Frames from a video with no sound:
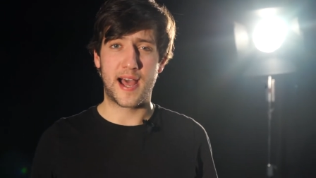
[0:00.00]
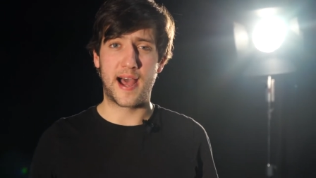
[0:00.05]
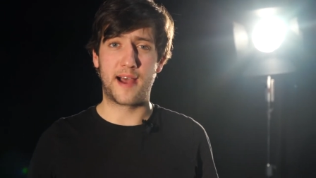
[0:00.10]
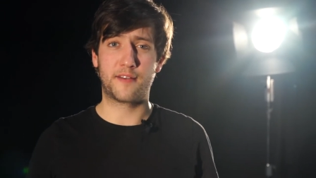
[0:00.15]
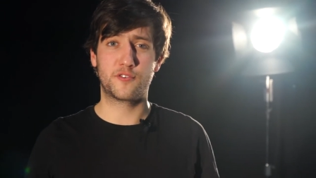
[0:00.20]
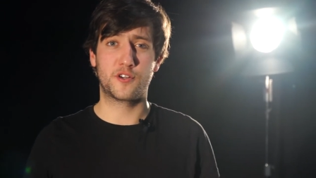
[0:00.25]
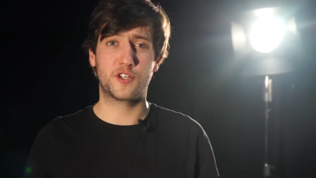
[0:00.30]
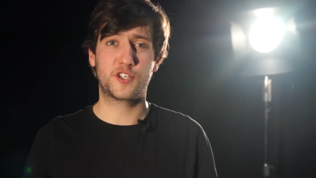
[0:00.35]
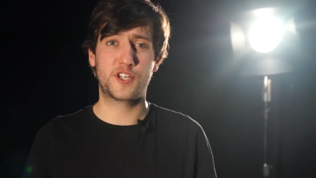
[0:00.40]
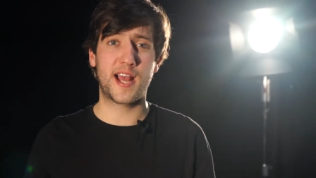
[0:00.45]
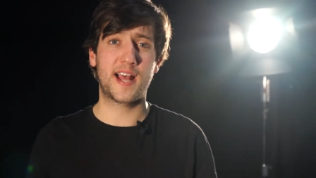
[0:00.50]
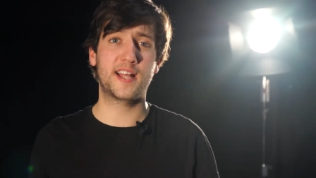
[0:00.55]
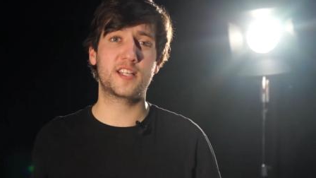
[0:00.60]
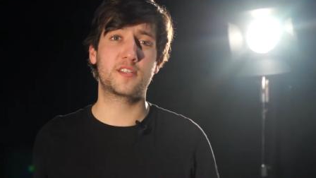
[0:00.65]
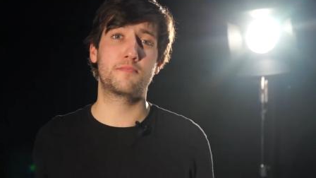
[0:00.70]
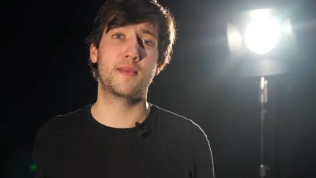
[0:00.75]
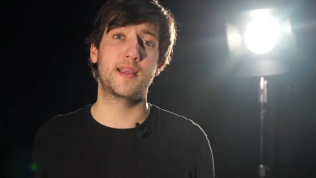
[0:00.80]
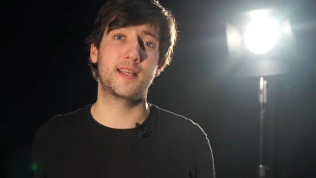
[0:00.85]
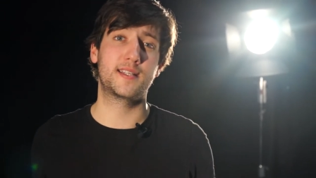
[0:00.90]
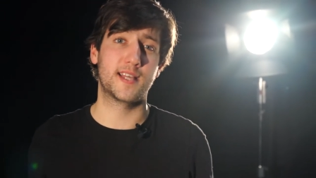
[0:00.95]
after a
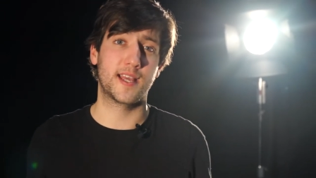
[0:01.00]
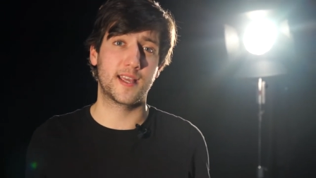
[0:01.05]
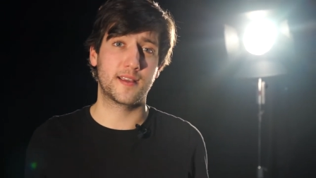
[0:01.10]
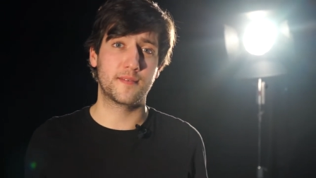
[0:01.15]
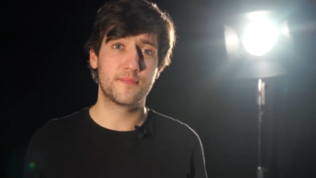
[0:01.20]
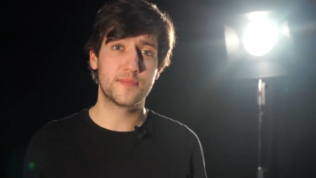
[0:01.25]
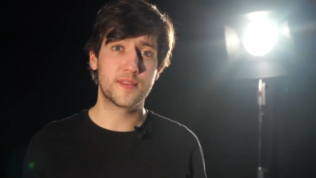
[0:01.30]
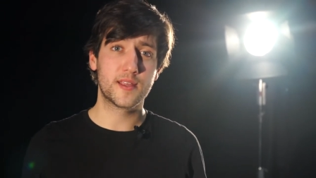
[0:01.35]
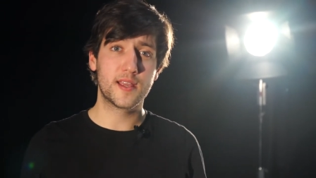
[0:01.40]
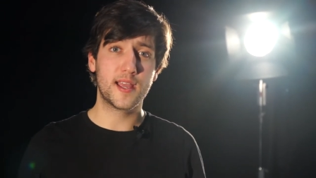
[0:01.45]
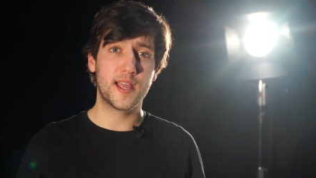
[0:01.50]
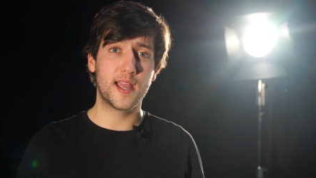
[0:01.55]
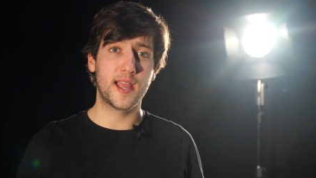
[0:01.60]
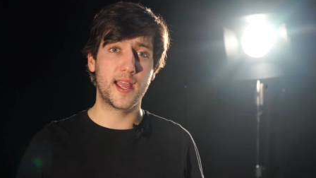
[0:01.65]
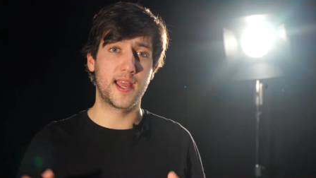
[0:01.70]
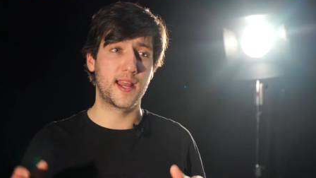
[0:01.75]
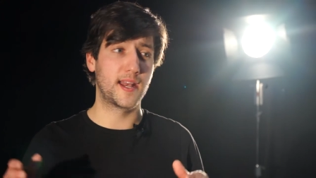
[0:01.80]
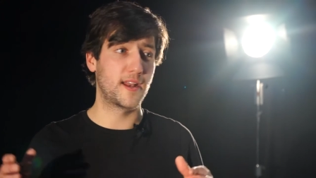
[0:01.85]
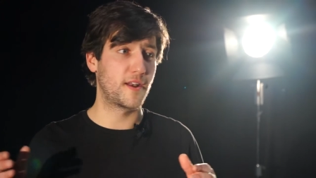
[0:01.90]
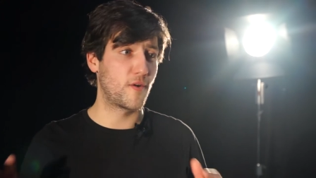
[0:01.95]
chance meeting
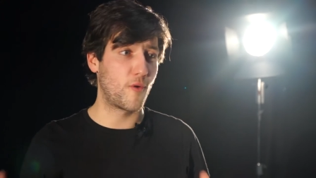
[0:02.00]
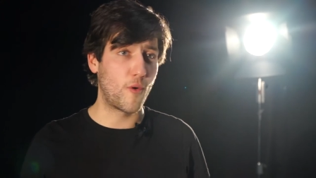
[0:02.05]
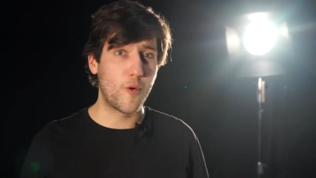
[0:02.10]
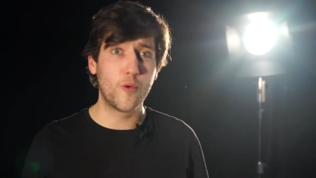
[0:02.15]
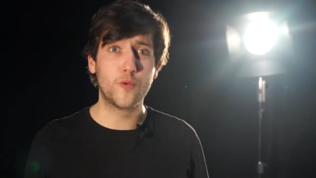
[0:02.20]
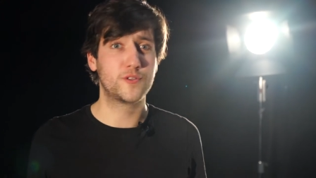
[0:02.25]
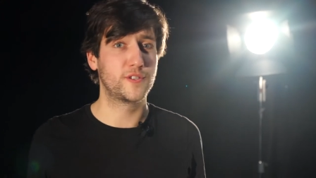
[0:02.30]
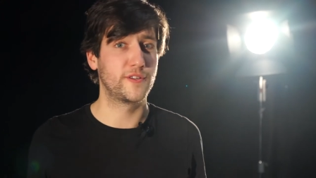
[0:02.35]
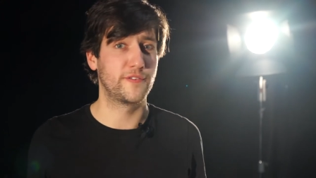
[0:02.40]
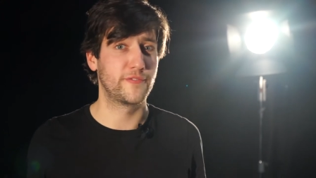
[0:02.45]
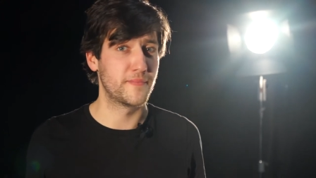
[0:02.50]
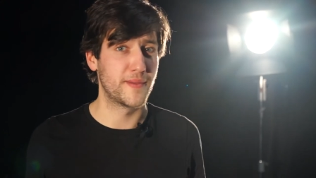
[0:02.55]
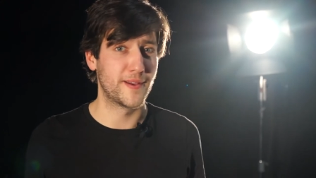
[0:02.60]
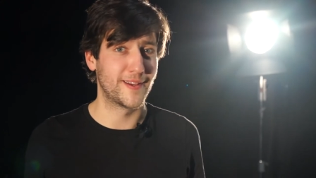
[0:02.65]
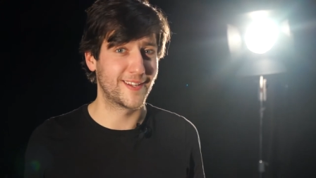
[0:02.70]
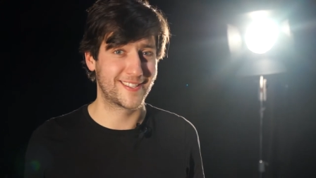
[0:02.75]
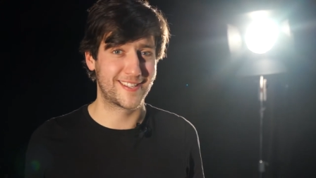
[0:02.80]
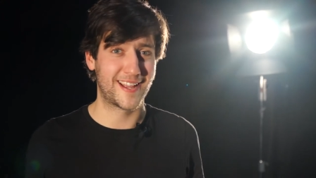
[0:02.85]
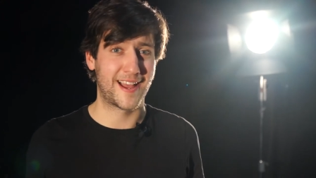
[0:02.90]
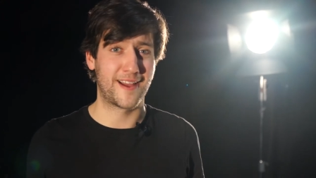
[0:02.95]
in an all too
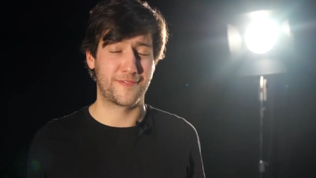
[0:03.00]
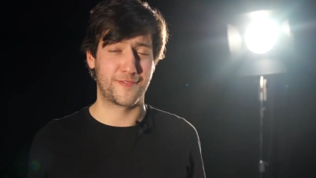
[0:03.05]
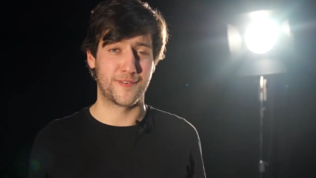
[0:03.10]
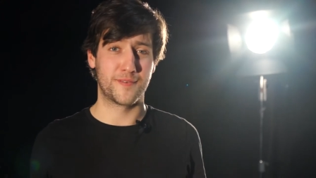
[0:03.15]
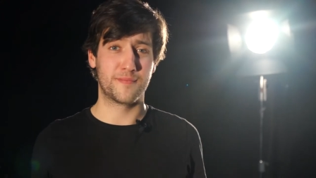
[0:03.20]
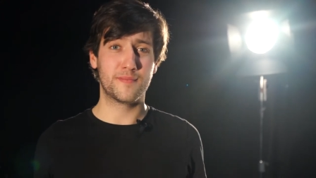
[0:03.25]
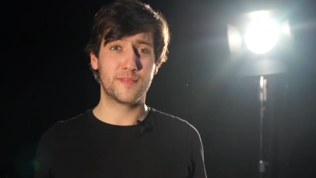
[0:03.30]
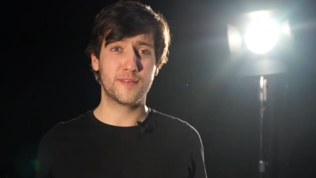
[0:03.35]
familiar staff room.